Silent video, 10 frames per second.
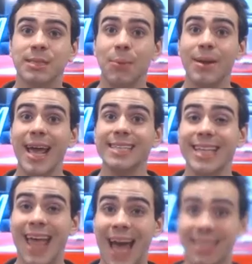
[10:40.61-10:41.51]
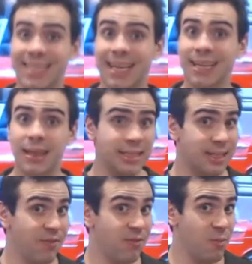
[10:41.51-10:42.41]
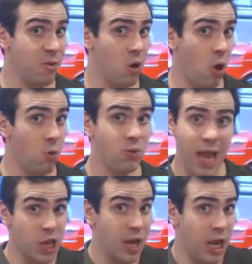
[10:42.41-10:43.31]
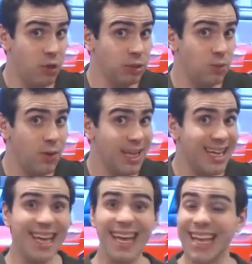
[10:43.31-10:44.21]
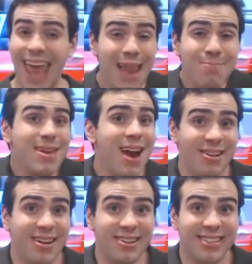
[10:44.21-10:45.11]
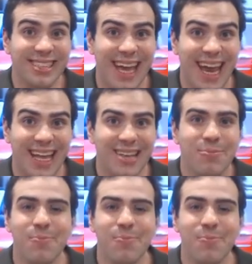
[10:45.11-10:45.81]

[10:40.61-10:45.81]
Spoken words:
someone has an accent that's different from your own and you're not used to it, it can be hard to understand.